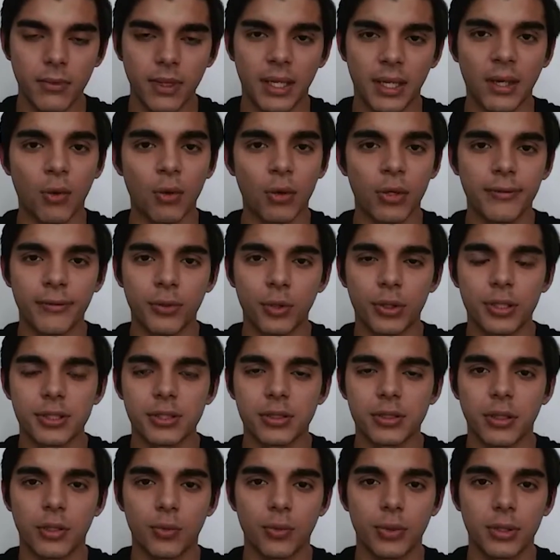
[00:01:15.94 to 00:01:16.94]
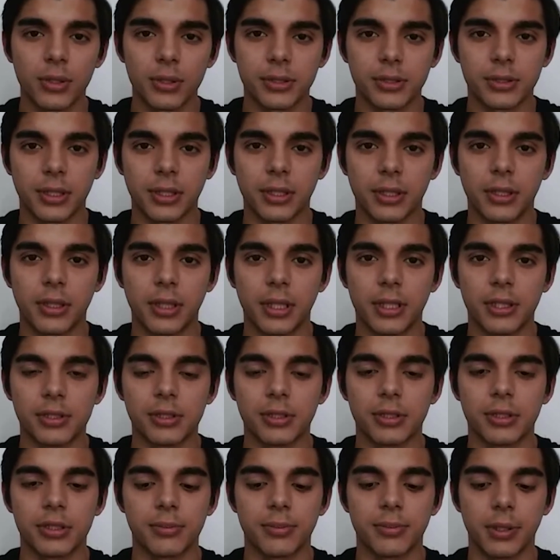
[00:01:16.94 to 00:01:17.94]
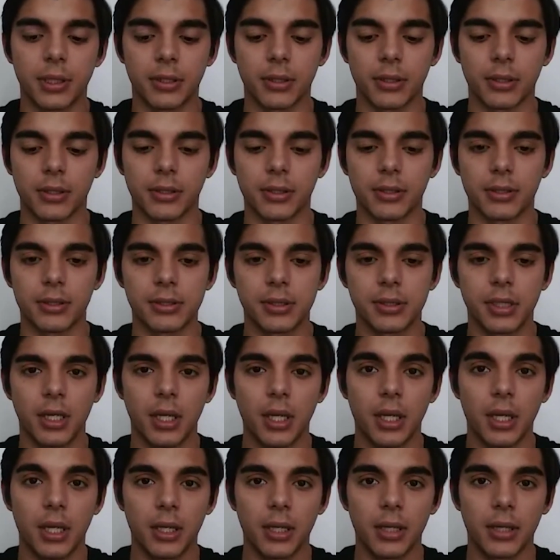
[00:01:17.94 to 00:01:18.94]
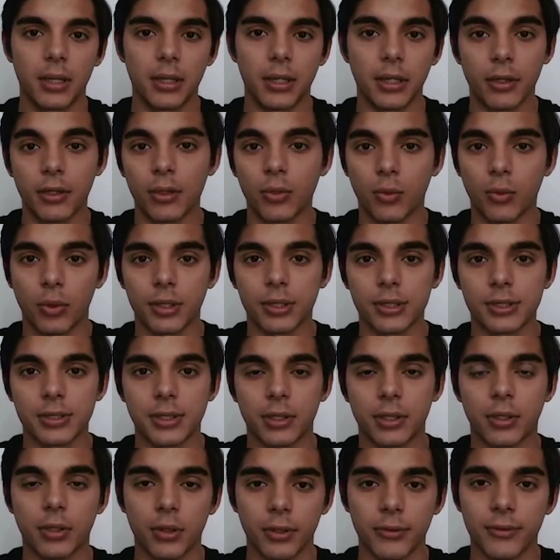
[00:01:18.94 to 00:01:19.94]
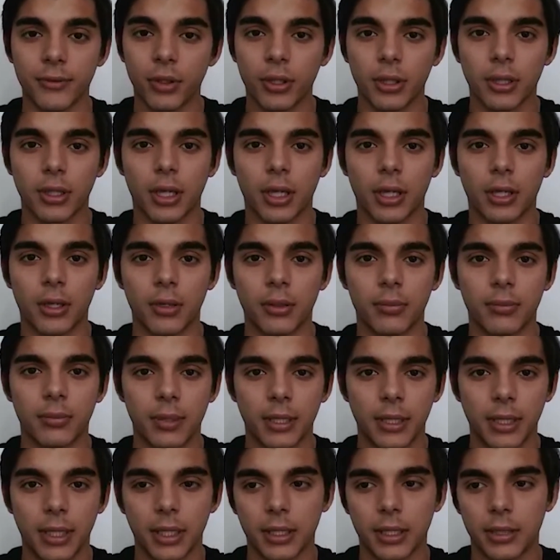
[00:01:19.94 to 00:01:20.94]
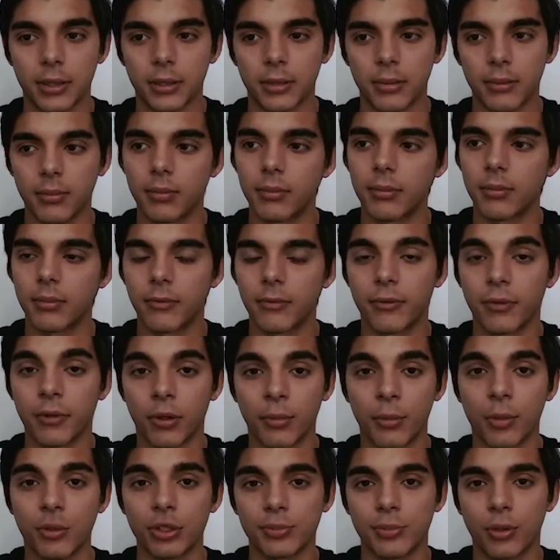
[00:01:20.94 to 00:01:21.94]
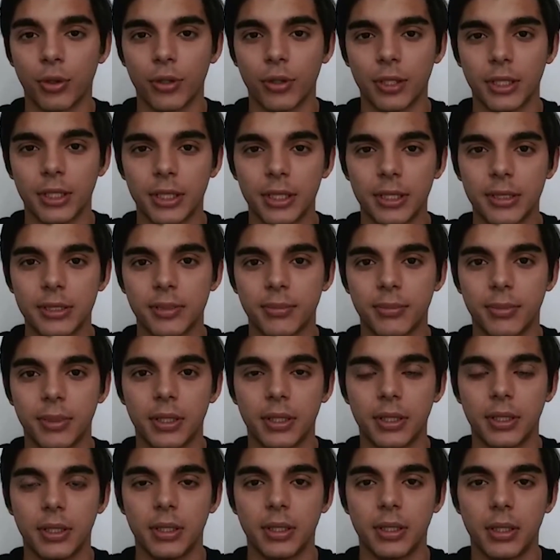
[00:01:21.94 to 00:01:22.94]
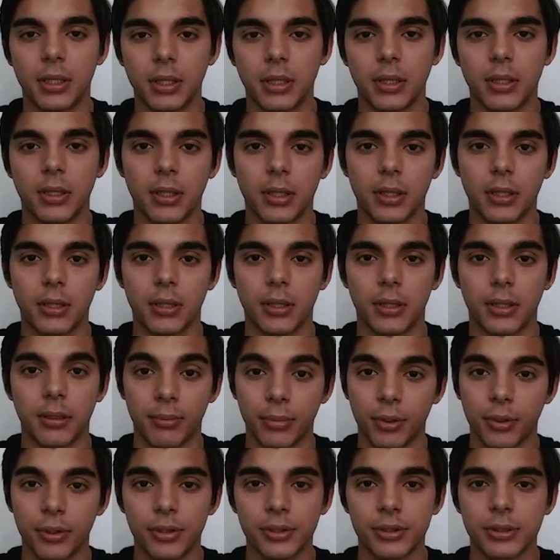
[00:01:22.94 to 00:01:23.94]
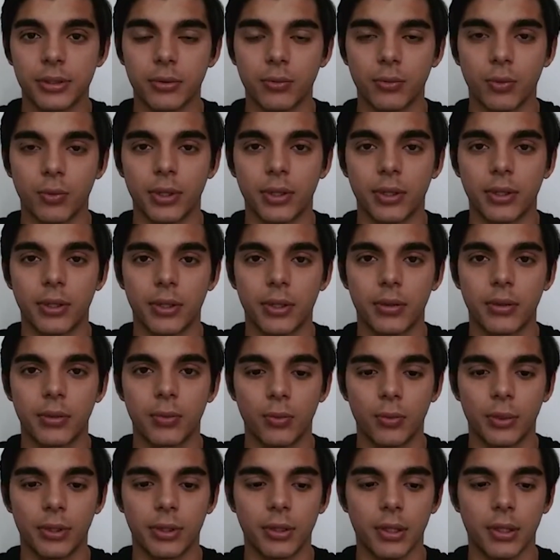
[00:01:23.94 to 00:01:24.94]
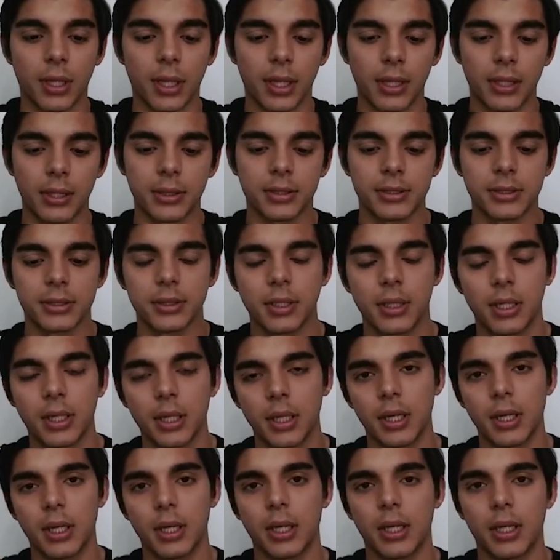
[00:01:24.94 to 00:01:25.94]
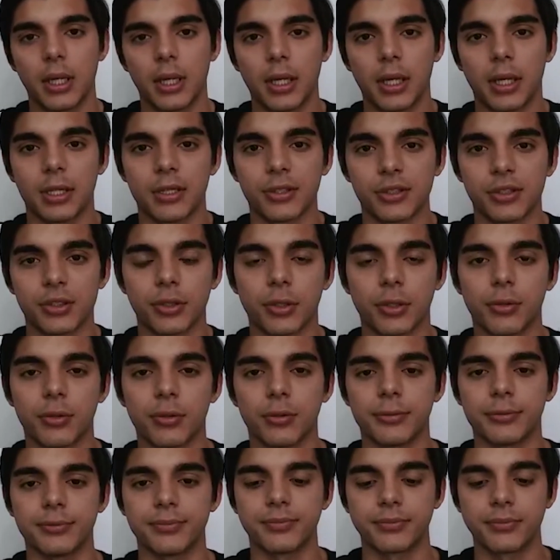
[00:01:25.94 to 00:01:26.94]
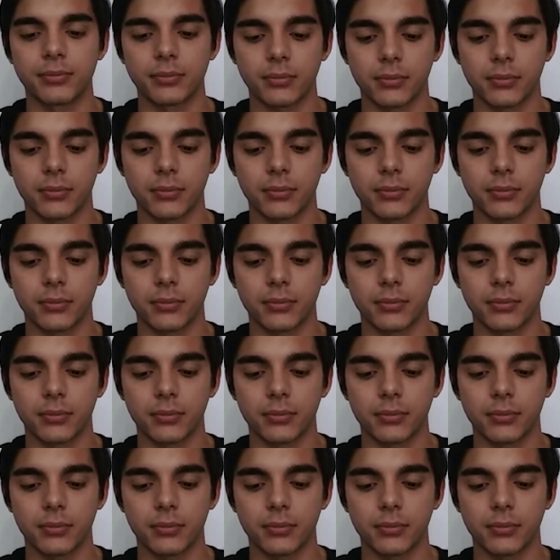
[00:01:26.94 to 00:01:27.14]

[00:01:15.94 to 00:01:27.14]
and I want to focus on real estate agents because they're the ones that are on the front line that, for the most part, need to be in person with their clients. And so